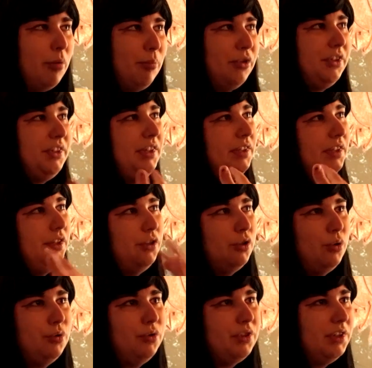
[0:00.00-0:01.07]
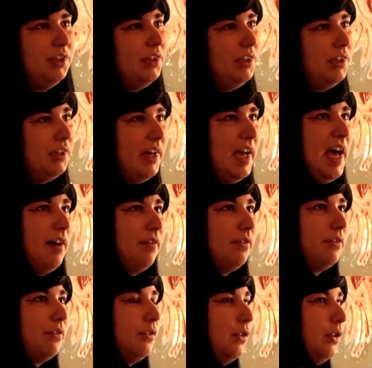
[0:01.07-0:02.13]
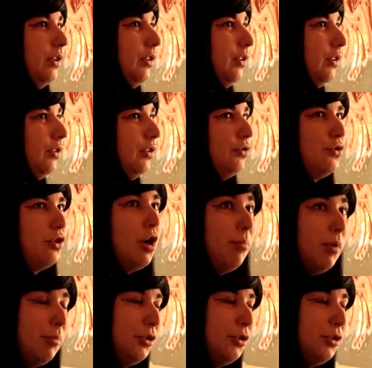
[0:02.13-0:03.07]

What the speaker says: property, they don't have job